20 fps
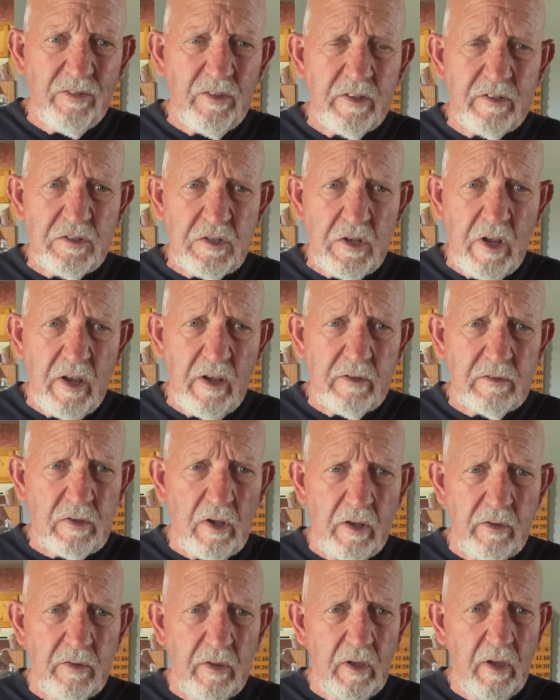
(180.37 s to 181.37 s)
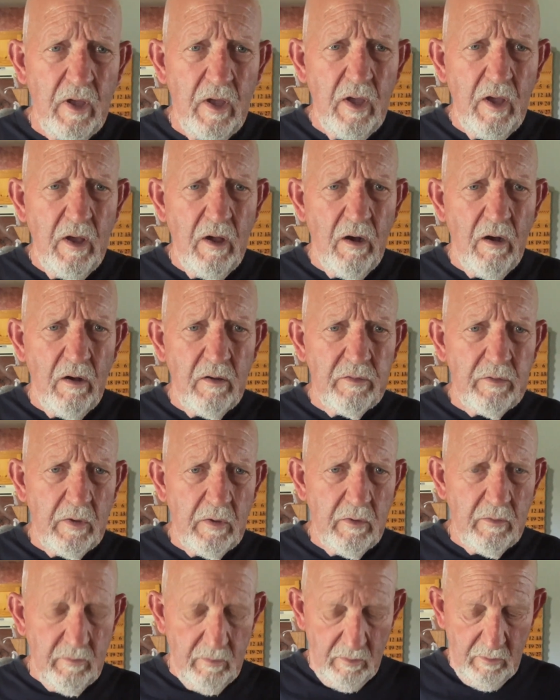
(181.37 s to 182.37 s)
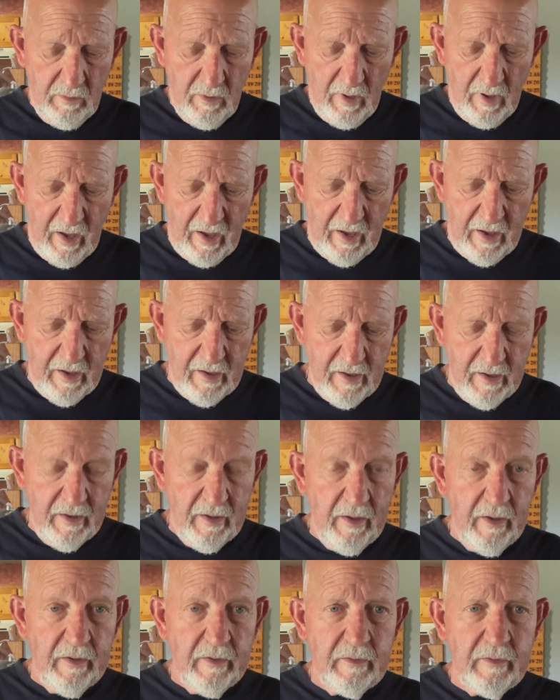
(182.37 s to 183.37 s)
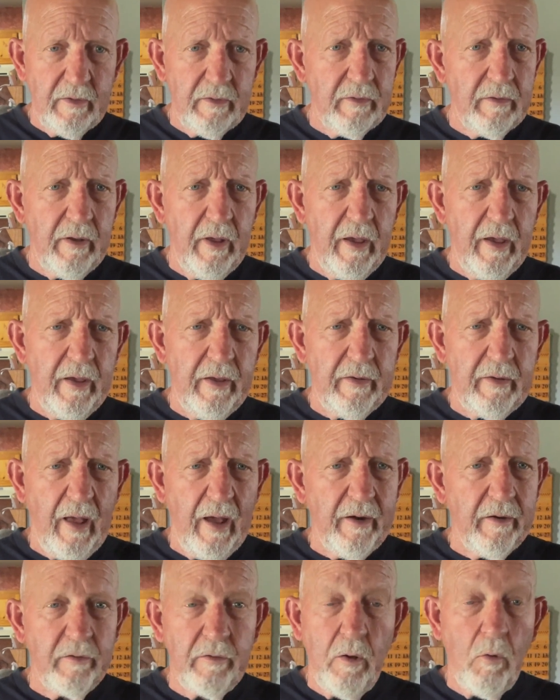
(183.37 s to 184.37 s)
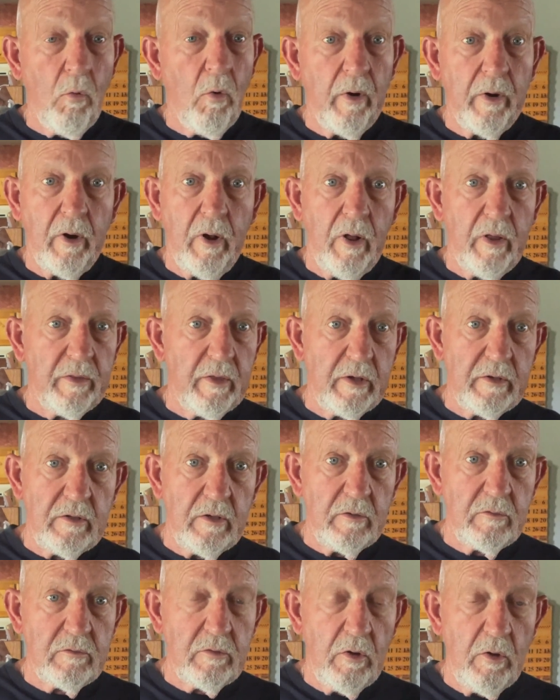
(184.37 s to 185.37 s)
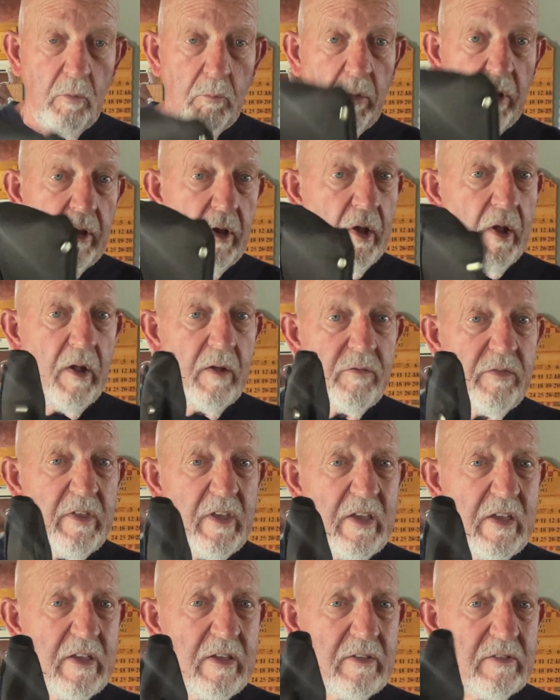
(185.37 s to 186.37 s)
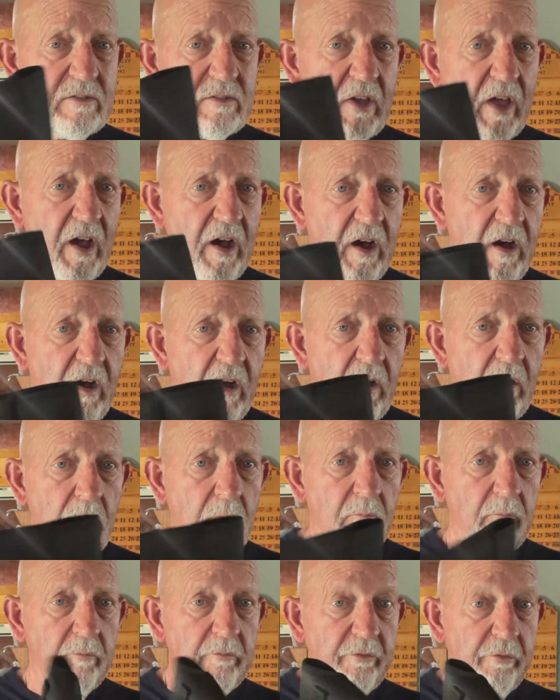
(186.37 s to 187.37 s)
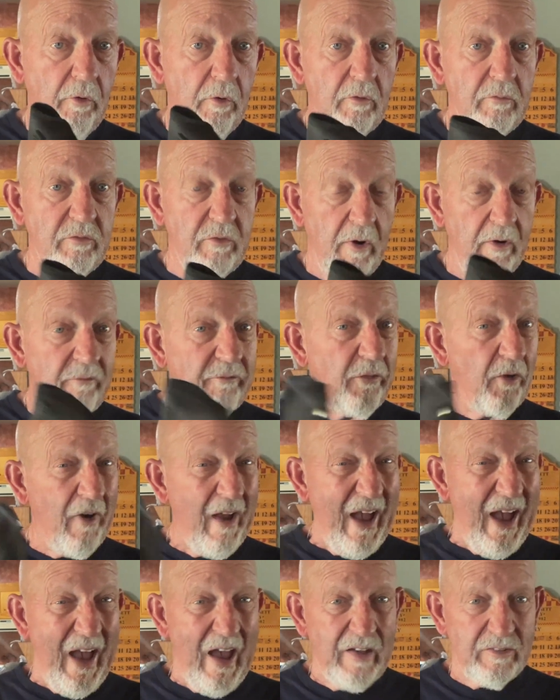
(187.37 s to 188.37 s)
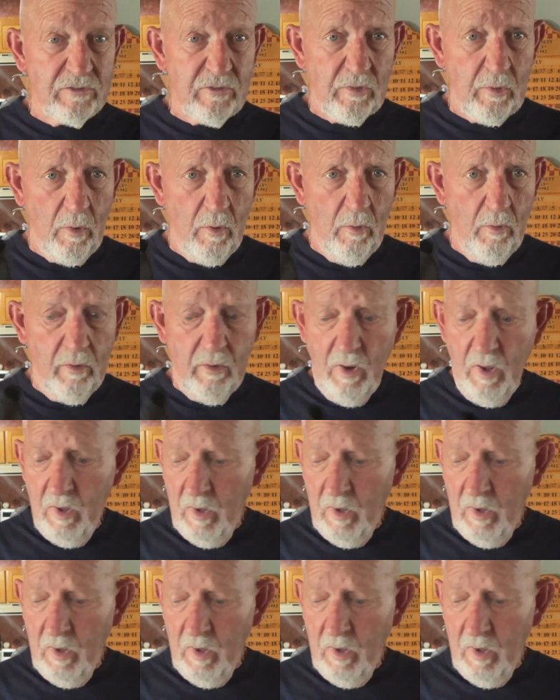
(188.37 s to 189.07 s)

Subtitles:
the cheeks on the head, and I don't know what all they do to it, but these they're for axe throwing,